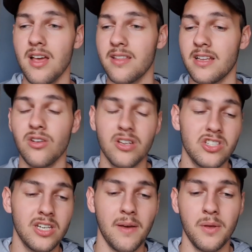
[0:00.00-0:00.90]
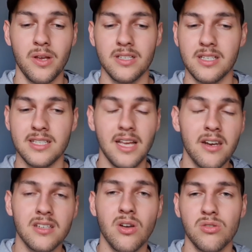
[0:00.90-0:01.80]
Then look at GWS, it's the
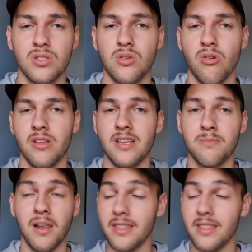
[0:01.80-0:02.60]
underdog story.